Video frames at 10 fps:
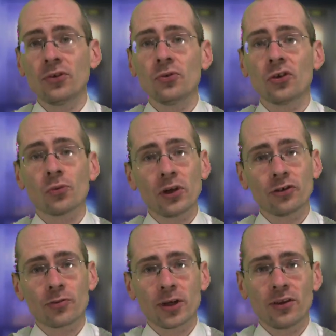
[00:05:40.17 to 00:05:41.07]
soon
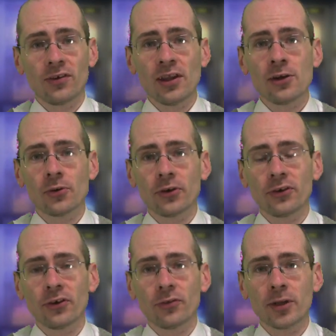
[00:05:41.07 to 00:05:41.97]
squelched by the snake oil
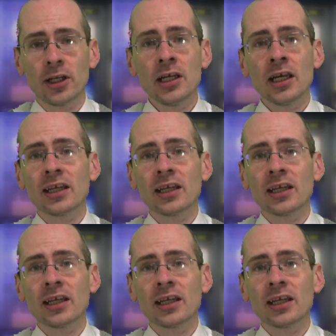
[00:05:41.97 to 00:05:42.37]
salesman,